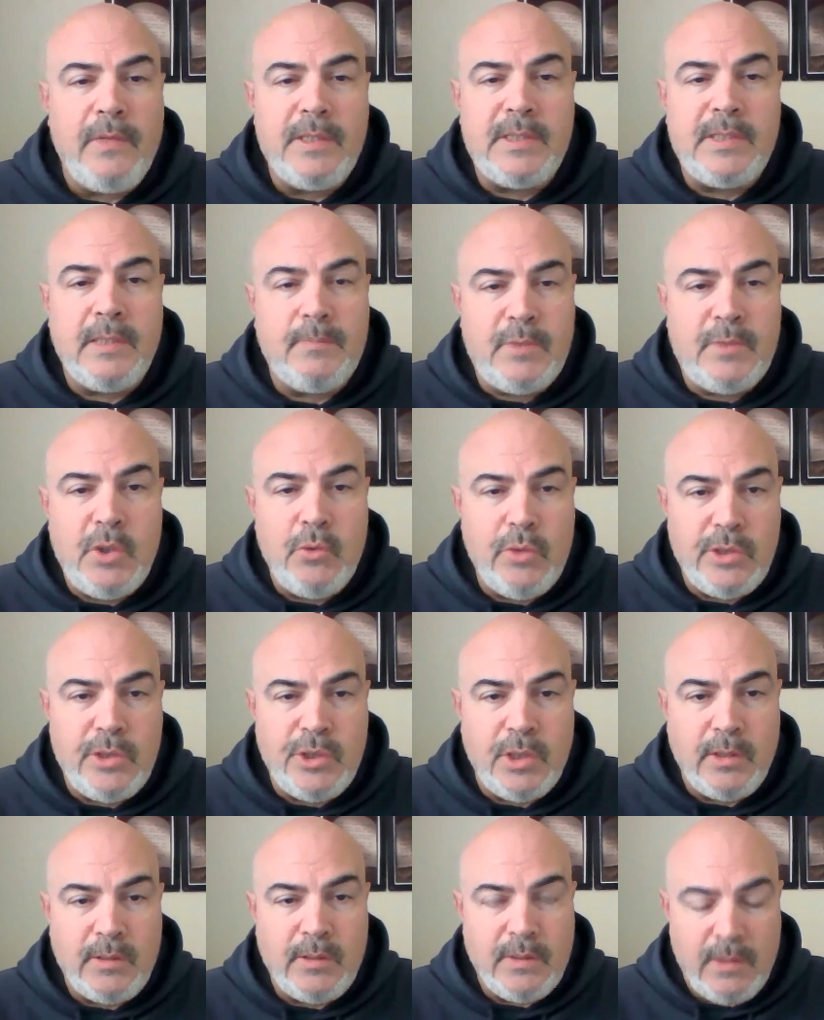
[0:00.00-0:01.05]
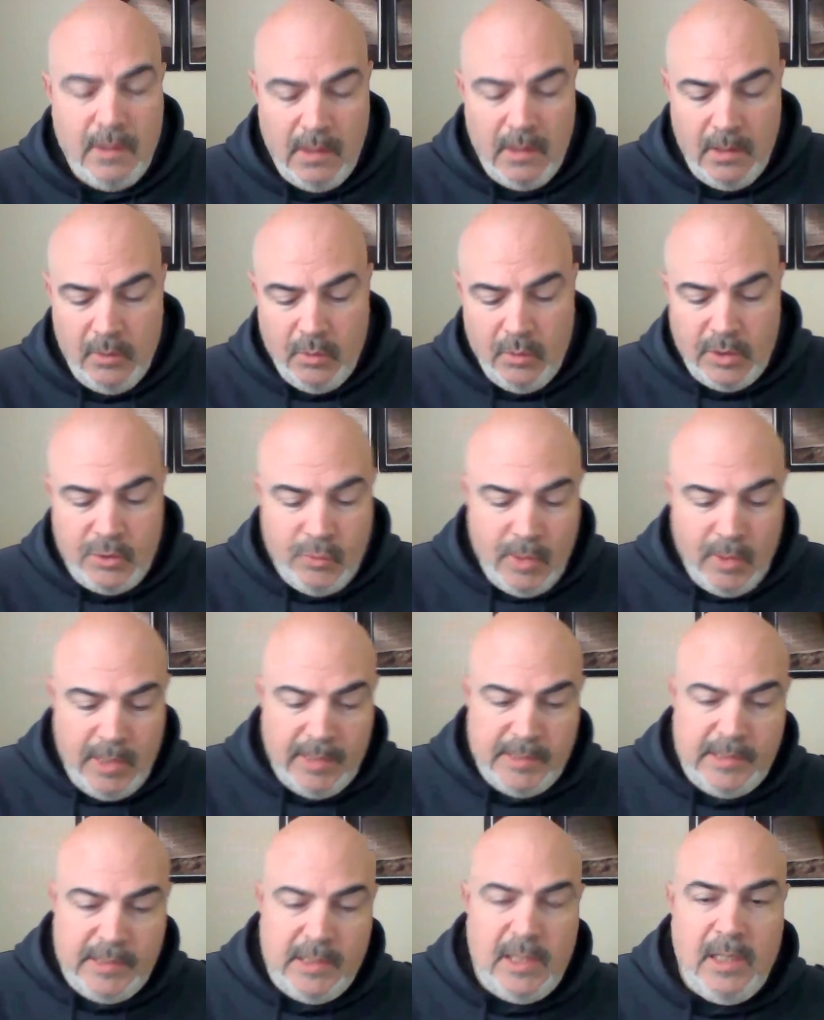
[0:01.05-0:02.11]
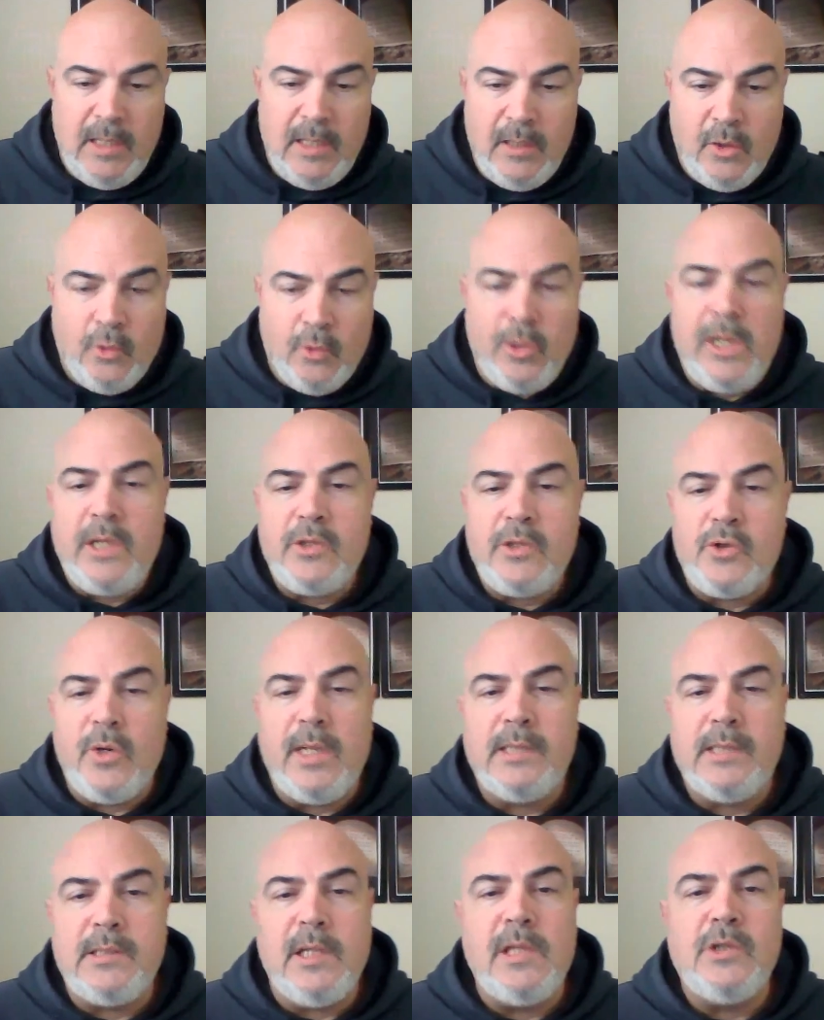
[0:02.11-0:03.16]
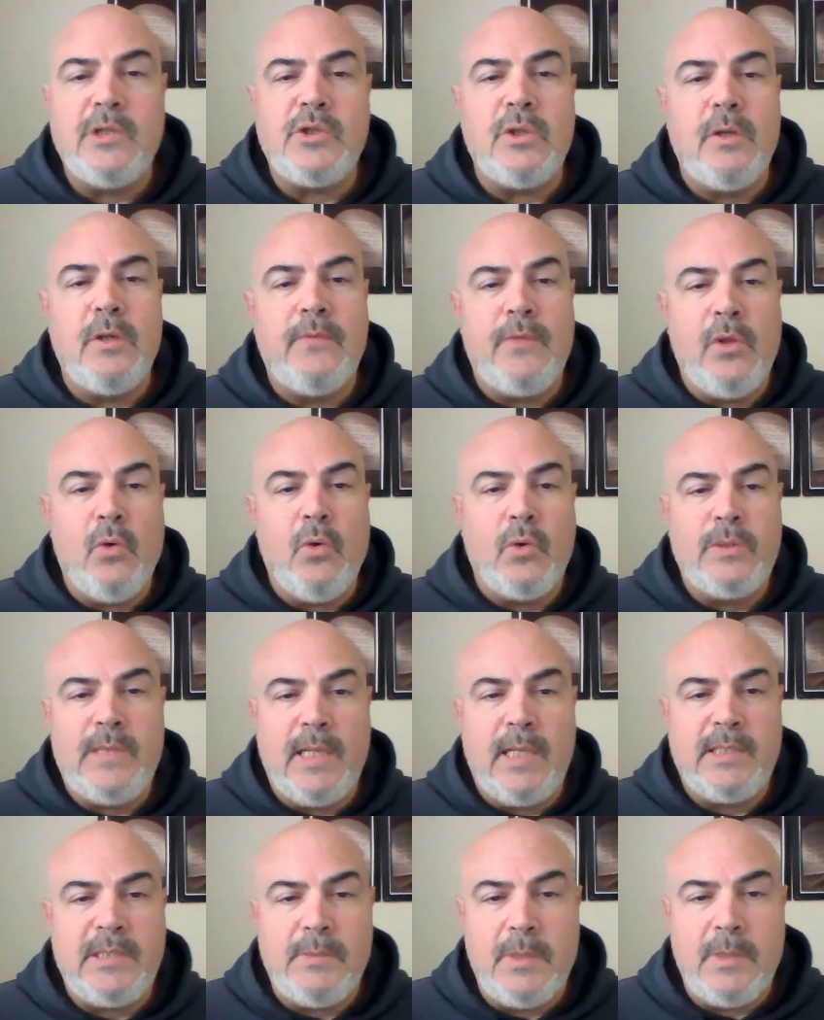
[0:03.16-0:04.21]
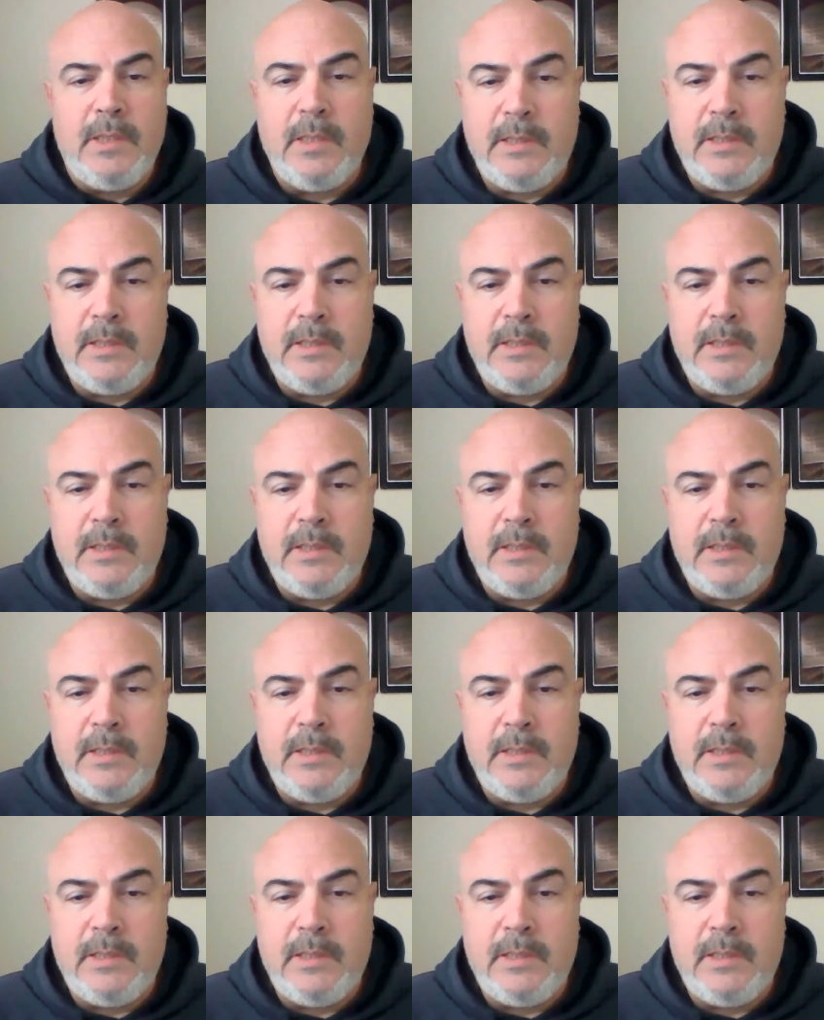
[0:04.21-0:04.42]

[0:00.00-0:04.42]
the Septuagint, which was the Greek translation of the Old Testament,